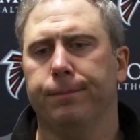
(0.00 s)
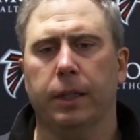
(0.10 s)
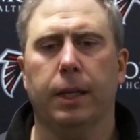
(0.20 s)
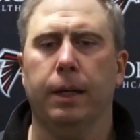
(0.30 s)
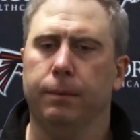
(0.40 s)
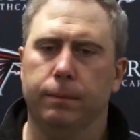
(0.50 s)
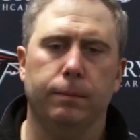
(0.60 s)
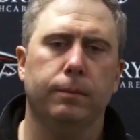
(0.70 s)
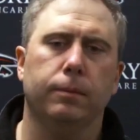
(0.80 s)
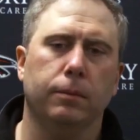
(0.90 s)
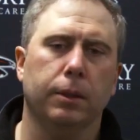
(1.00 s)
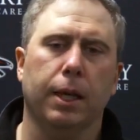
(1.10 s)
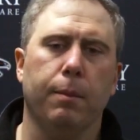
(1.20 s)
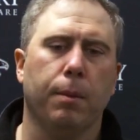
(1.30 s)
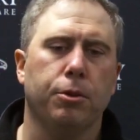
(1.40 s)
again, we
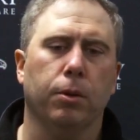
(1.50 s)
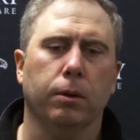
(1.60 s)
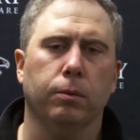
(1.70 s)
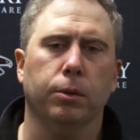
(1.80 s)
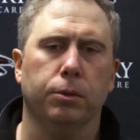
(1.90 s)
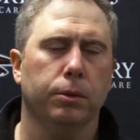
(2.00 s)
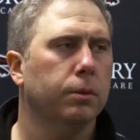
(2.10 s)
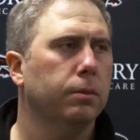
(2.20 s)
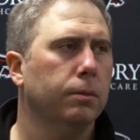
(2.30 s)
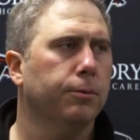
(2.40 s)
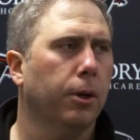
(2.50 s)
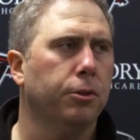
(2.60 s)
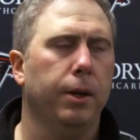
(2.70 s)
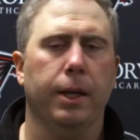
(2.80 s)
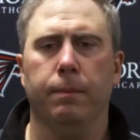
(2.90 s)
came up short, which was
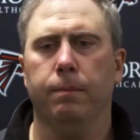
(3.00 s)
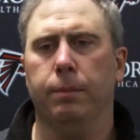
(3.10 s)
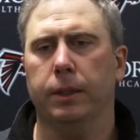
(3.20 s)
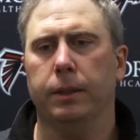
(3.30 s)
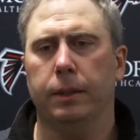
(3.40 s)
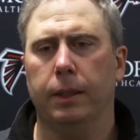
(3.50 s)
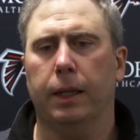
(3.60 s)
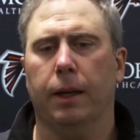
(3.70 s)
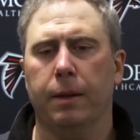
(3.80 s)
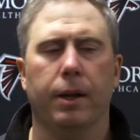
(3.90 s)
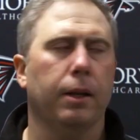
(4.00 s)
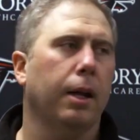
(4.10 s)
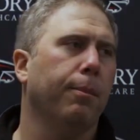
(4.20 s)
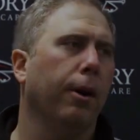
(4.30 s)
frustrating, but I thought he made a lot of